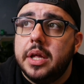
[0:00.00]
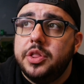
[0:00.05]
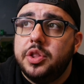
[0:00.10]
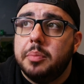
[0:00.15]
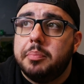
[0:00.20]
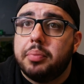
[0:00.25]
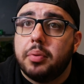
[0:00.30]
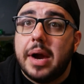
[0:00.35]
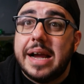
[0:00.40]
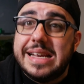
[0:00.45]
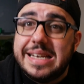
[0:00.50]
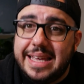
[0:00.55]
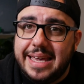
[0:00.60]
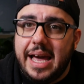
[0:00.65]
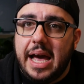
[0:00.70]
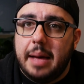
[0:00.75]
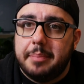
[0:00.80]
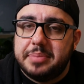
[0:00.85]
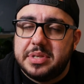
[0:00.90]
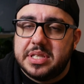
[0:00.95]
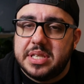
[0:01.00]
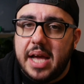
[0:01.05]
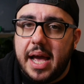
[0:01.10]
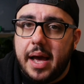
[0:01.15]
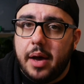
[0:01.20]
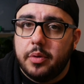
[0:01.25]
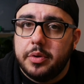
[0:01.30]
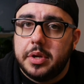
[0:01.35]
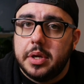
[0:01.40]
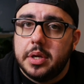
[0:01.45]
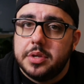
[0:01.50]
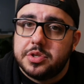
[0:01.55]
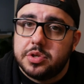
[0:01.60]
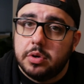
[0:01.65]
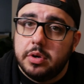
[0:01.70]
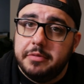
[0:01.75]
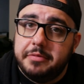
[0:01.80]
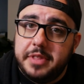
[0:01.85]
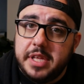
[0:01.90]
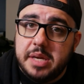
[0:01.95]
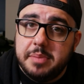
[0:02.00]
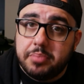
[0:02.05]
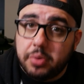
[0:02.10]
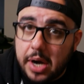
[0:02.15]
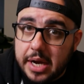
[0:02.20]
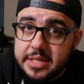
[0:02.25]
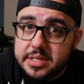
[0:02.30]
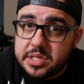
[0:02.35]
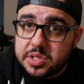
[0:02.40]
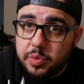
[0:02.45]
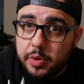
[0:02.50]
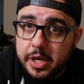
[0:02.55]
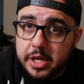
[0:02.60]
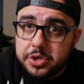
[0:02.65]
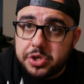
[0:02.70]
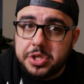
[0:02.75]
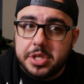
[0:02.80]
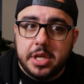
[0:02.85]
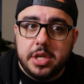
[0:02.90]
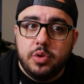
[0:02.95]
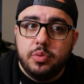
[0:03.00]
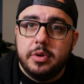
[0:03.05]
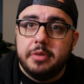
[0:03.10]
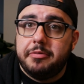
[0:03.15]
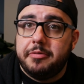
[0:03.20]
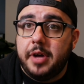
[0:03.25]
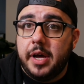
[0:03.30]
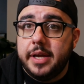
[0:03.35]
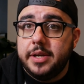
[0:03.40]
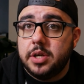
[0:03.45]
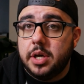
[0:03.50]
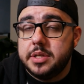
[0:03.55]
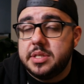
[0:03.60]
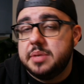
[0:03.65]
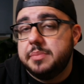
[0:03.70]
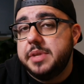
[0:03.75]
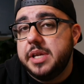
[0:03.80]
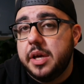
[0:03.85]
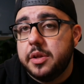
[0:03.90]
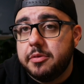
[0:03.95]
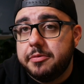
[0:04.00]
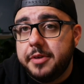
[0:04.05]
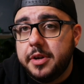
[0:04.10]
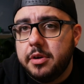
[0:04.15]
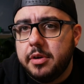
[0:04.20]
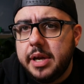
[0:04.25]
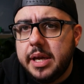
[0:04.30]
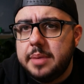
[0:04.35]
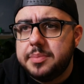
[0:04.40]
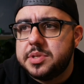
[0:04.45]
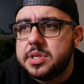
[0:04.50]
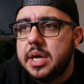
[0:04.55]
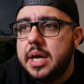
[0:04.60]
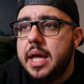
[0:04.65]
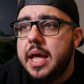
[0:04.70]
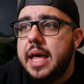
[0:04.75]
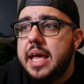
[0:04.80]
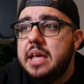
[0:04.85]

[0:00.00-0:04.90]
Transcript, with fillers: the bright cap sound, sort of the bright switch that you would find on some of the other Fender amps.